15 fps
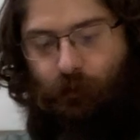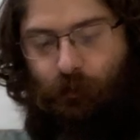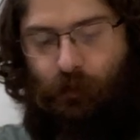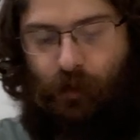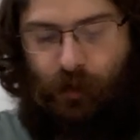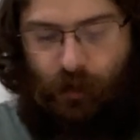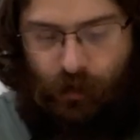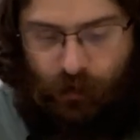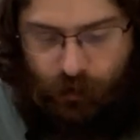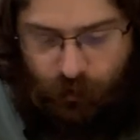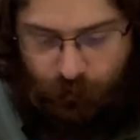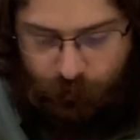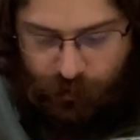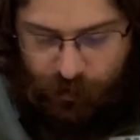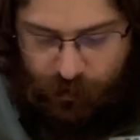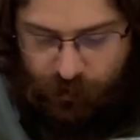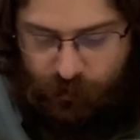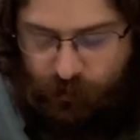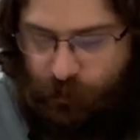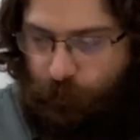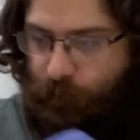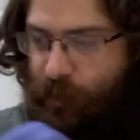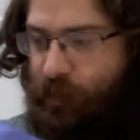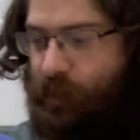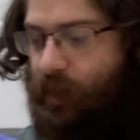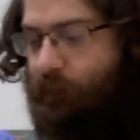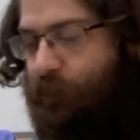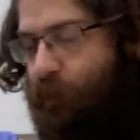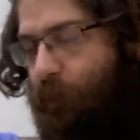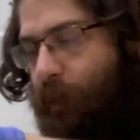We need so much
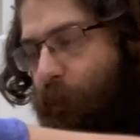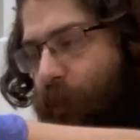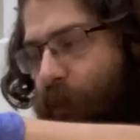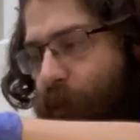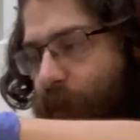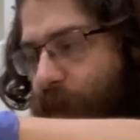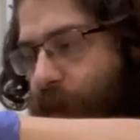tape. So what we're doing